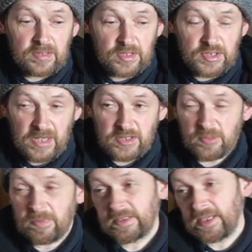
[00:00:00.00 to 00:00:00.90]

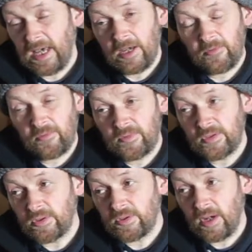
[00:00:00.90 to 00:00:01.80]
sensible to have
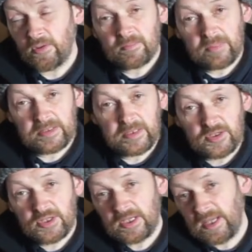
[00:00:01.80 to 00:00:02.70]
your
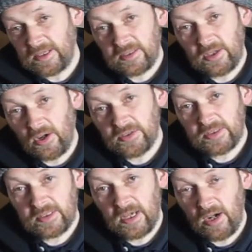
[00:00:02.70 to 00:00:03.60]
outbuildings connected
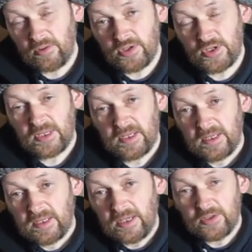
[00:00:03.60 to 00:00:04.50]
onto the house
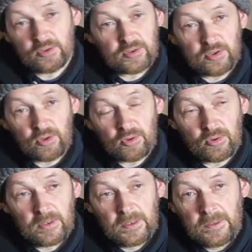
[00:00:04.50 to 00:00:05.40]
and you could go